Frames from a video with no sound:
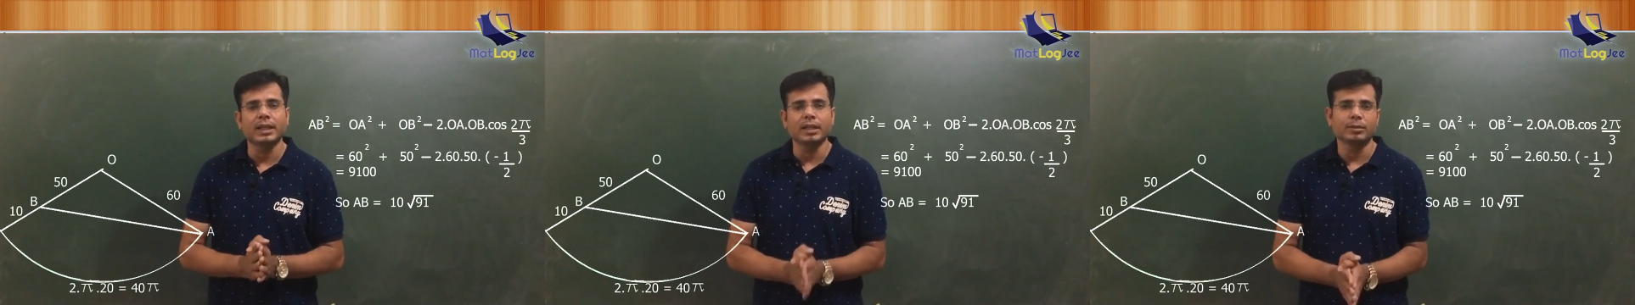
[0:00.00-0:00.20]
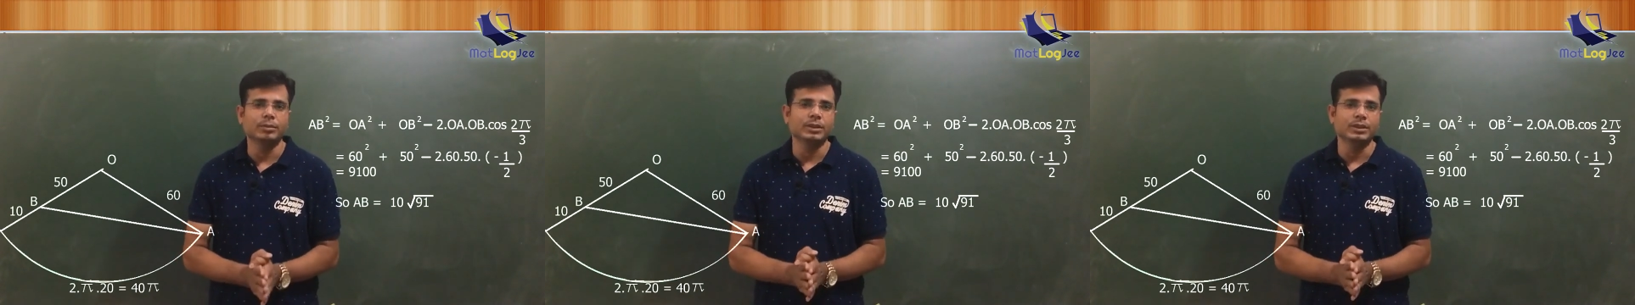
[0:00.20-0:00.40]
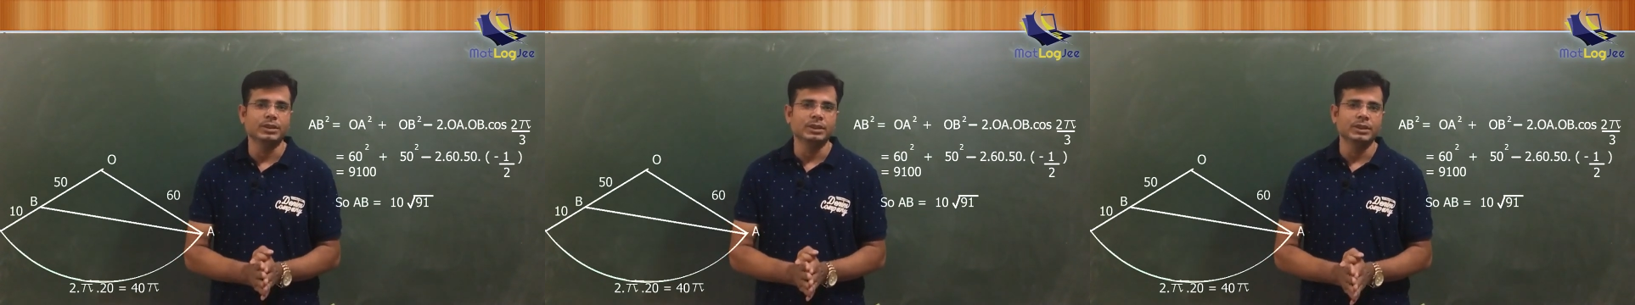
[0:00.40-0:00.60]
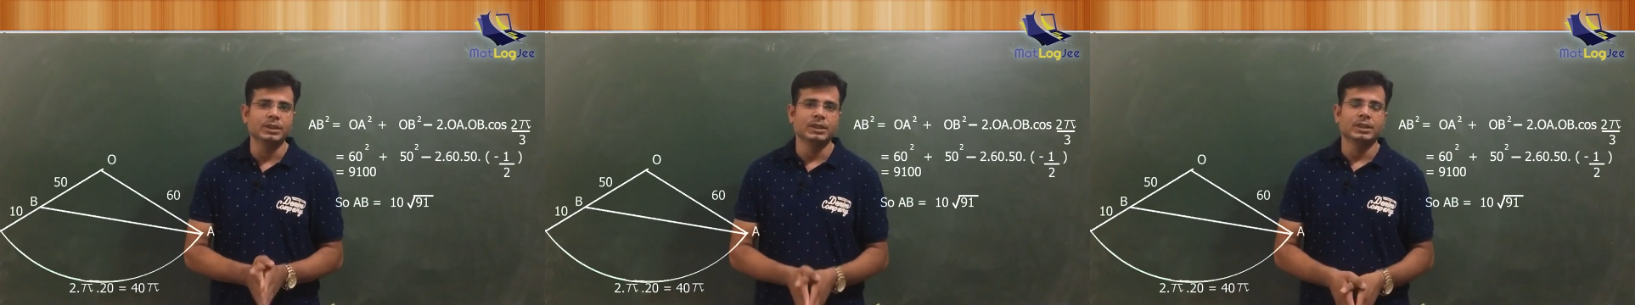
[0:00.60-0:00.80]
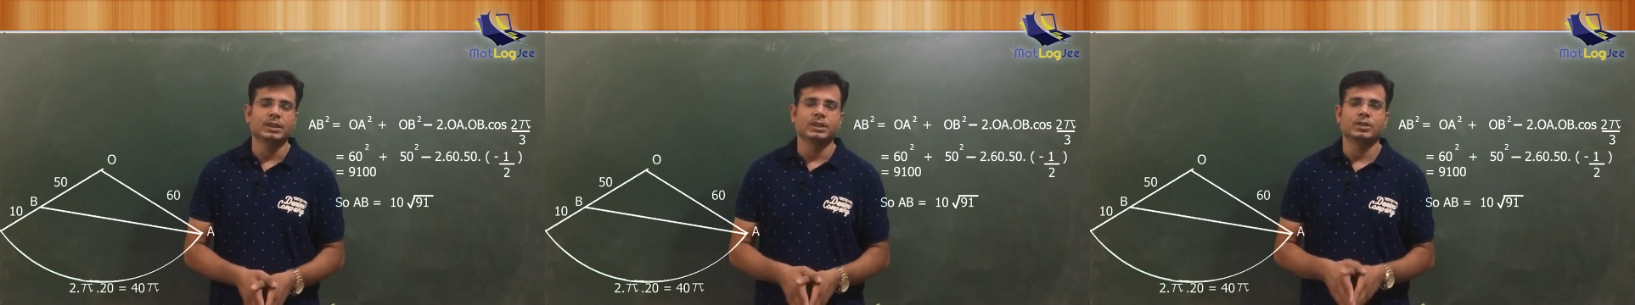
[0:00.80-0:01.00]
A B.
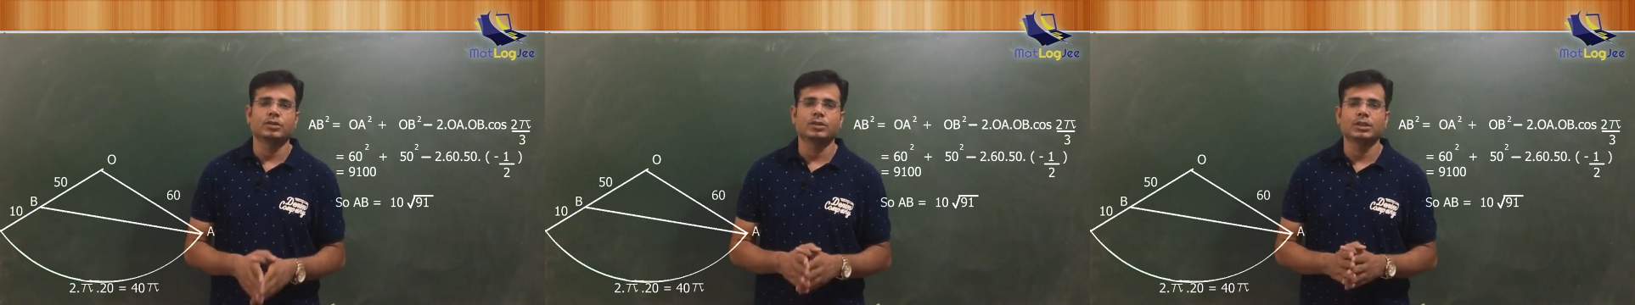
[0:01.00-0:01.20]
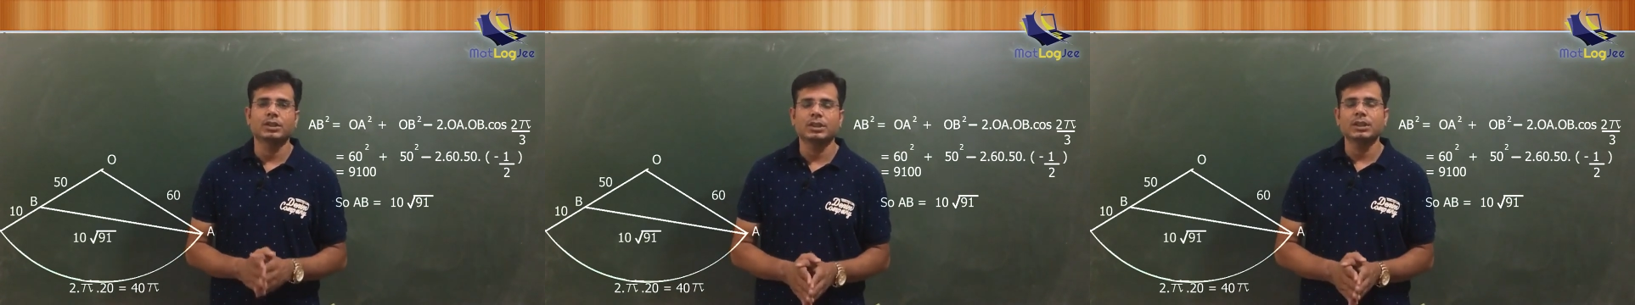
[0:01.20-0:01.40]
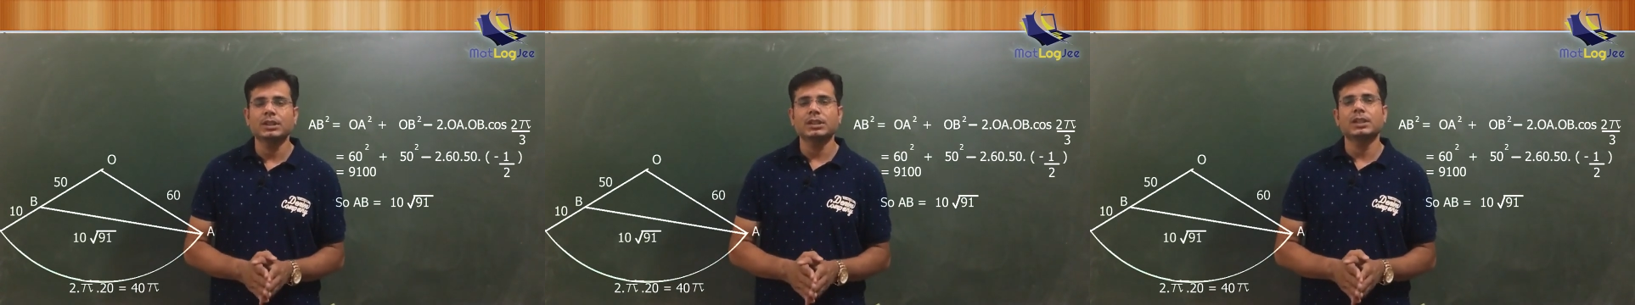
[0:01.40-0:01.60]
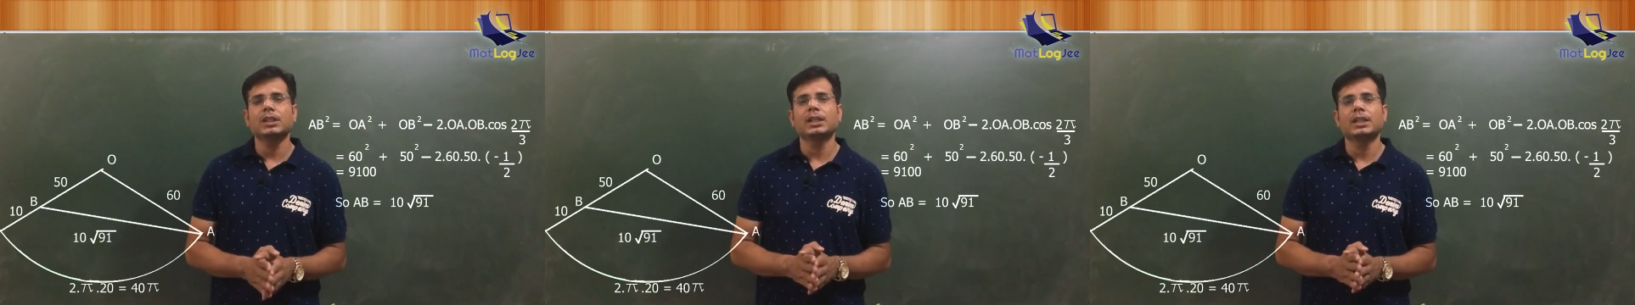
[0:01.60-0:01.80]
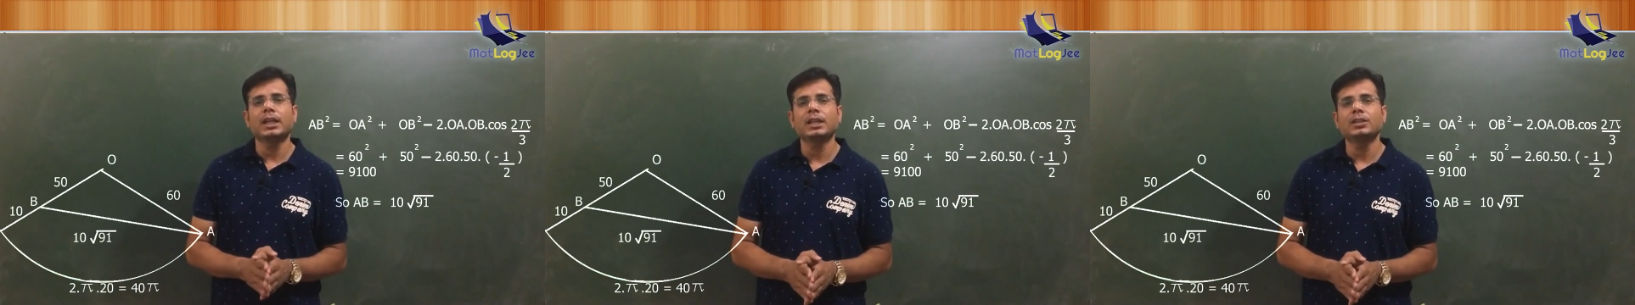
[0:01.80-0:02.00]
So this is the
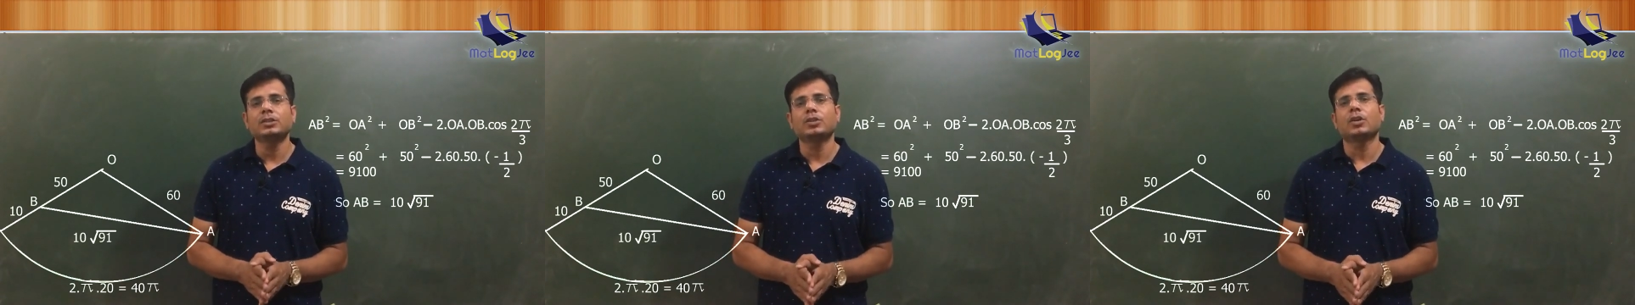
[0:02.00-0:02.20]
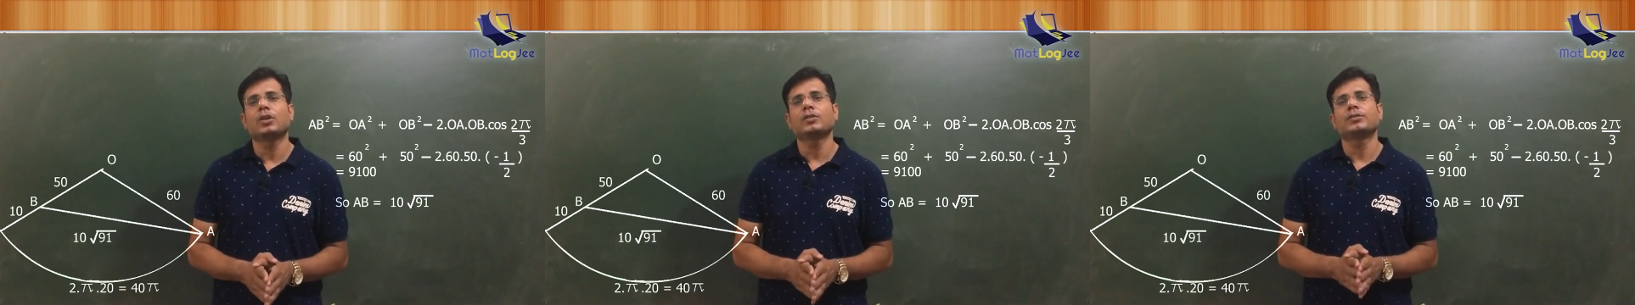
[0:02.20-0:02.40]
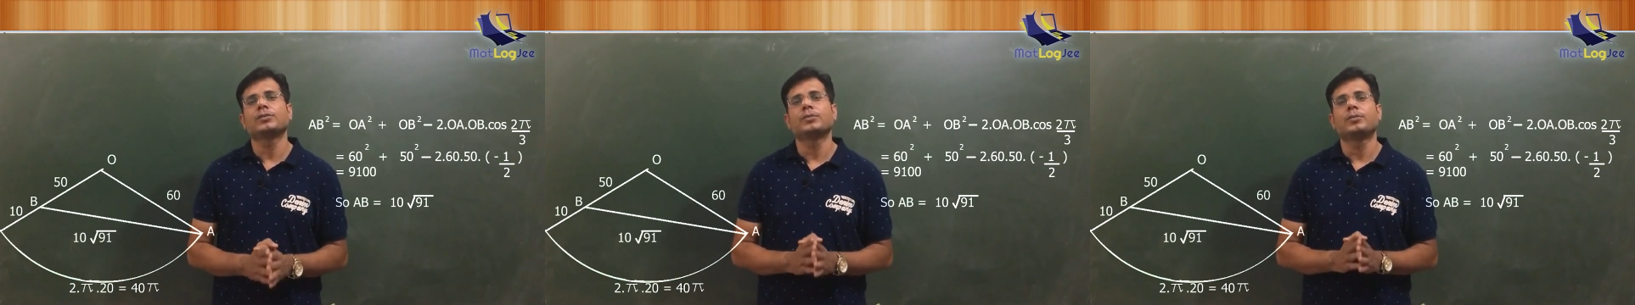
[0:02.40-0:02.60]
length of